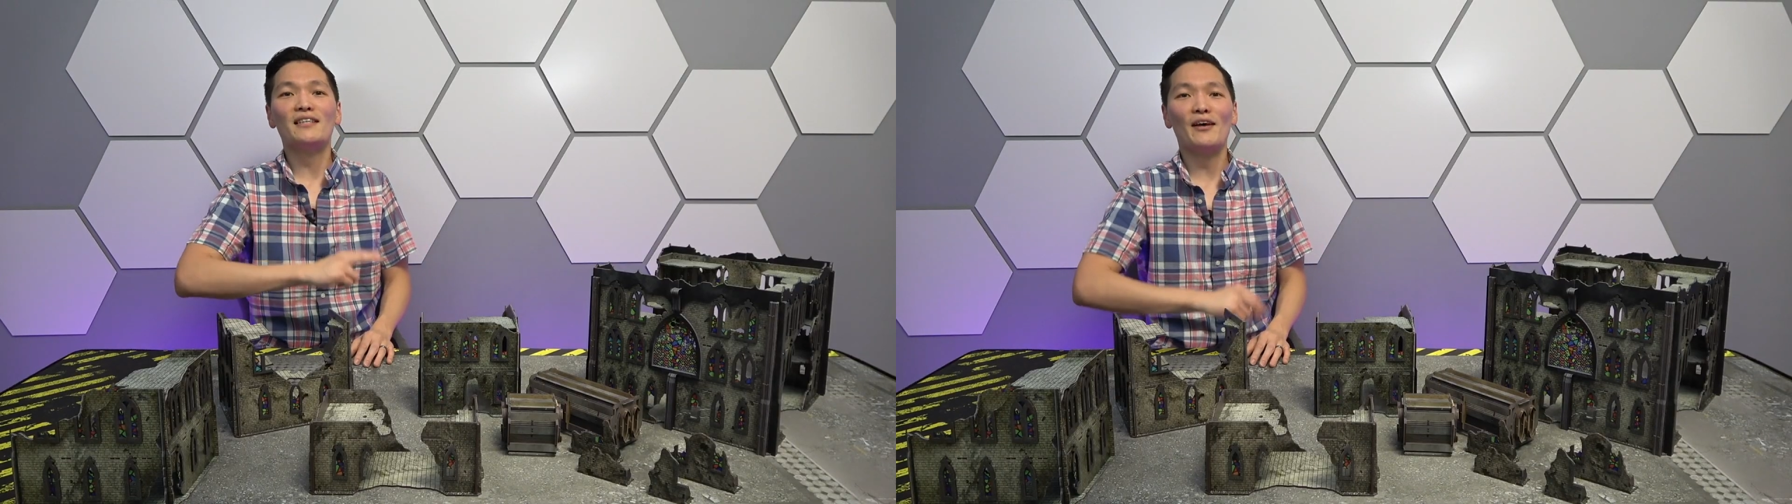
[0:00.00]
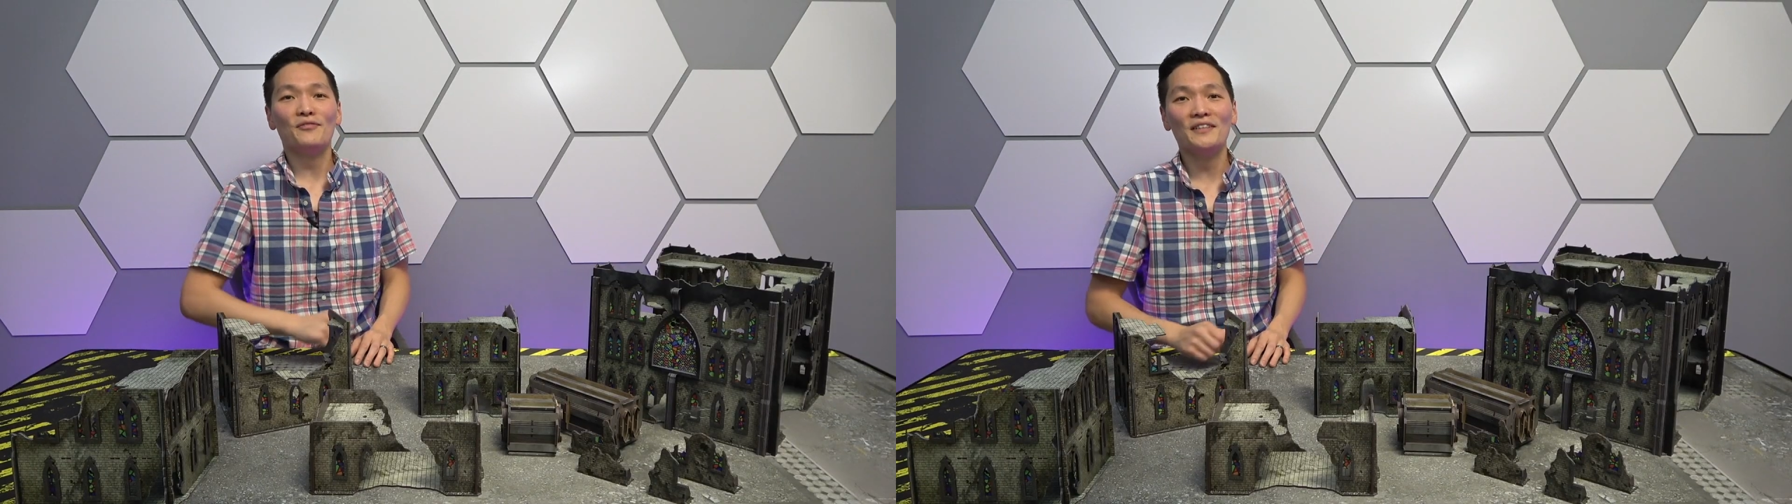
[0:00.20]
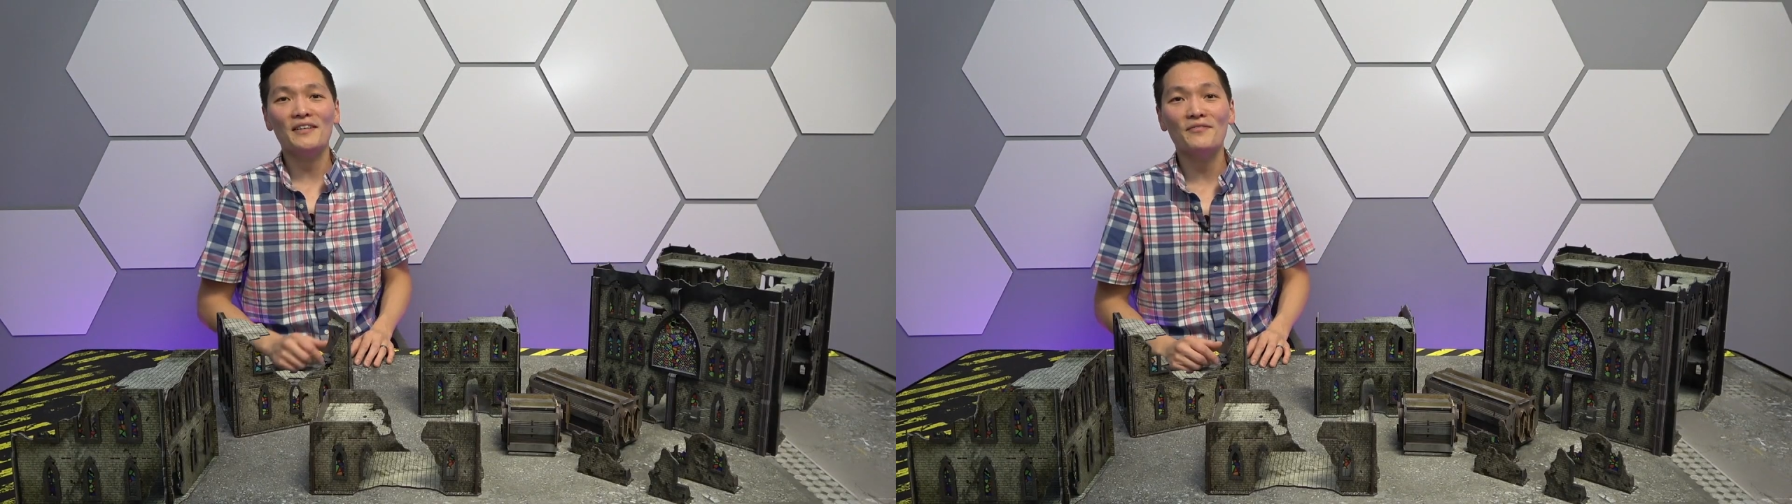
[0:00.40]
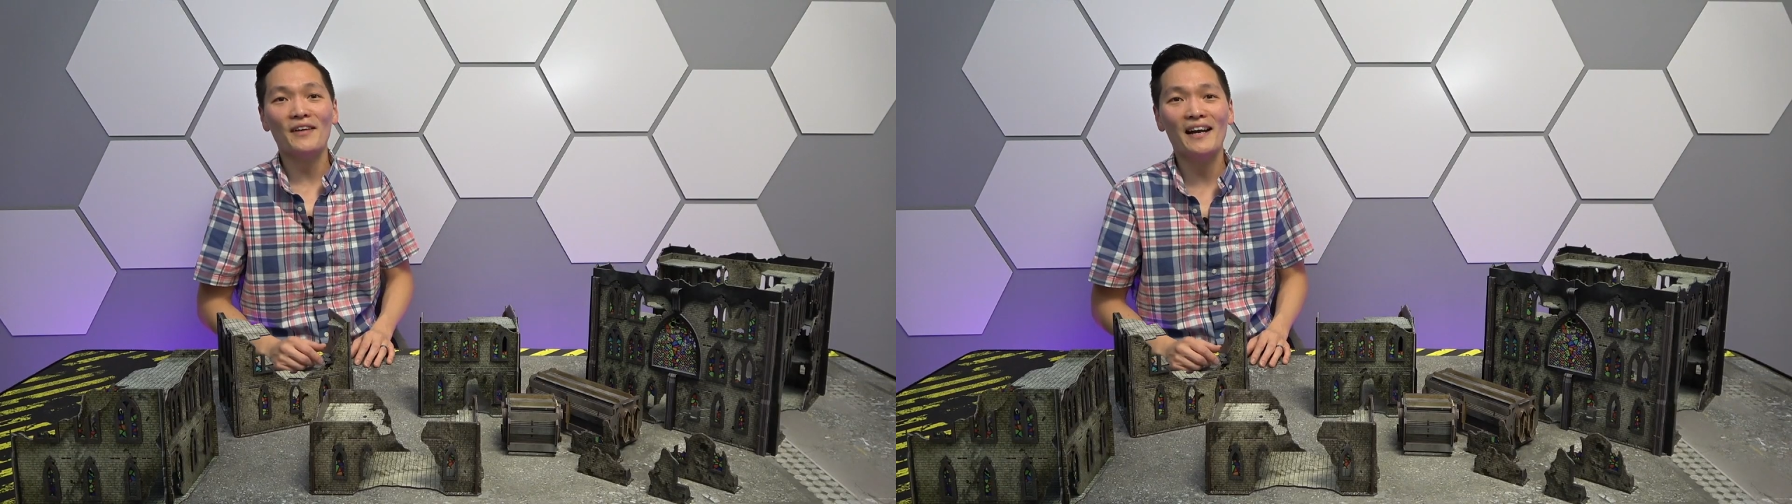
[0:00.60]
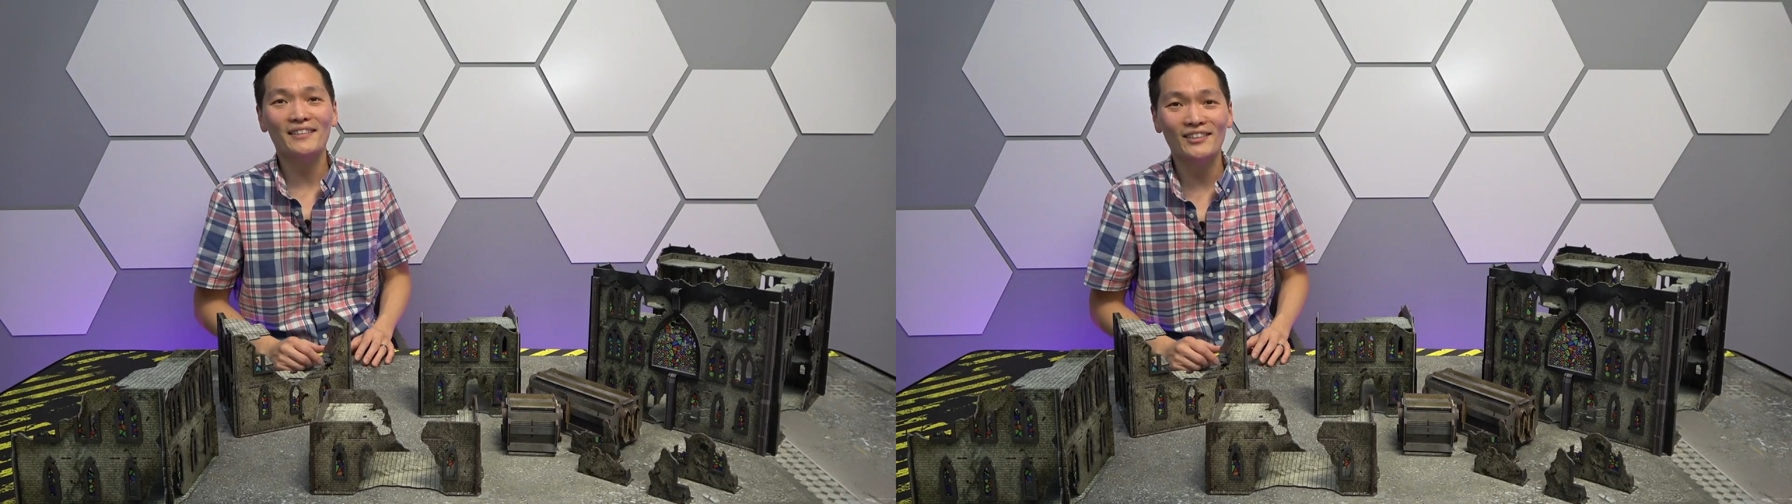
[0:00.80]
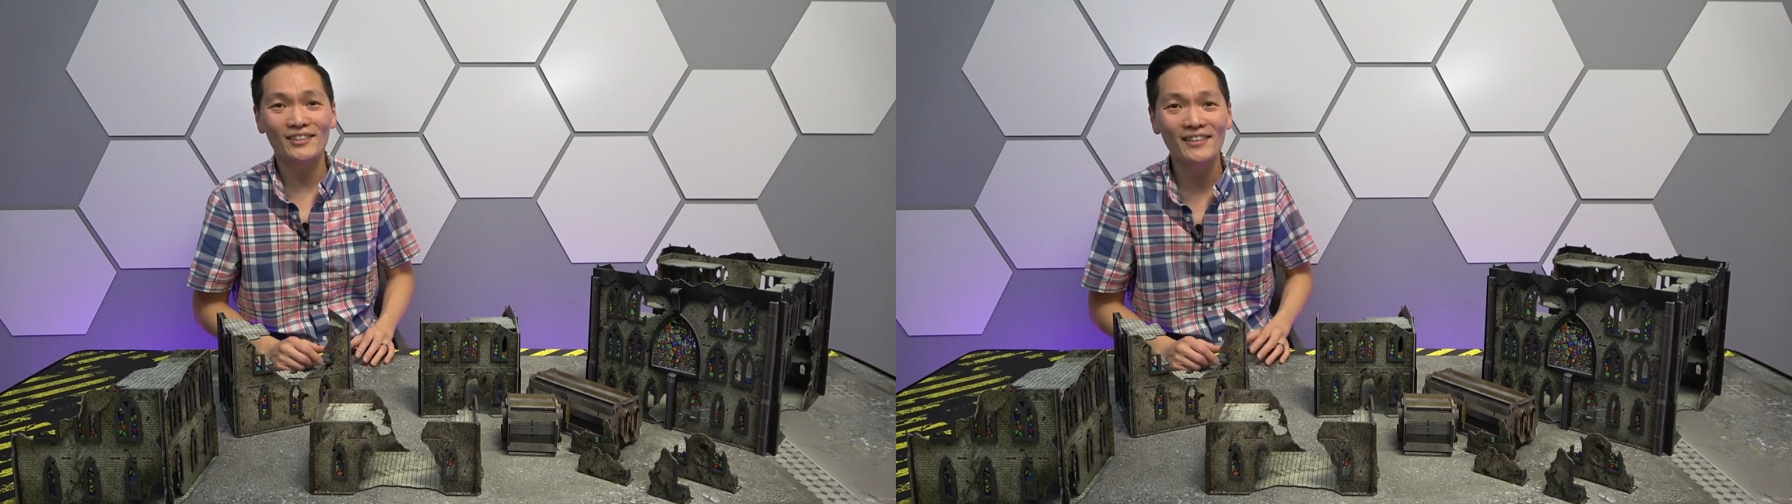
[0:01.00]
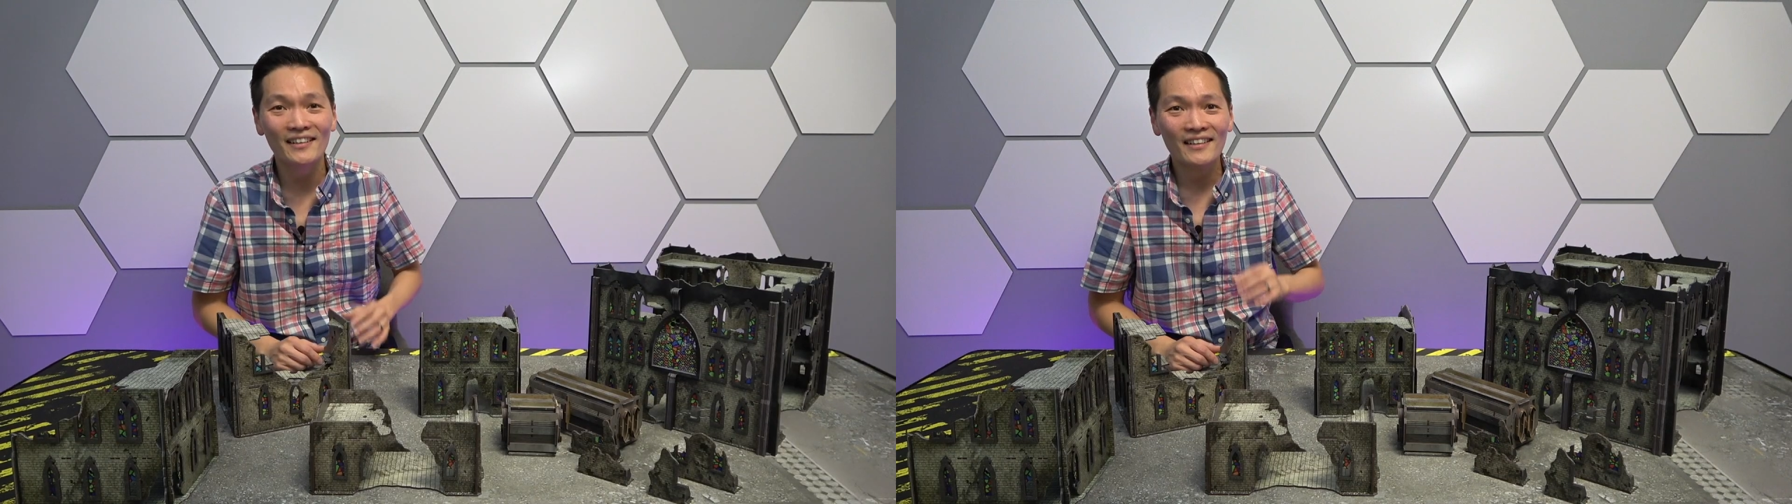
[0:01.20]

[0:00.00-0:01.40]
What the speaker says: definitely a factor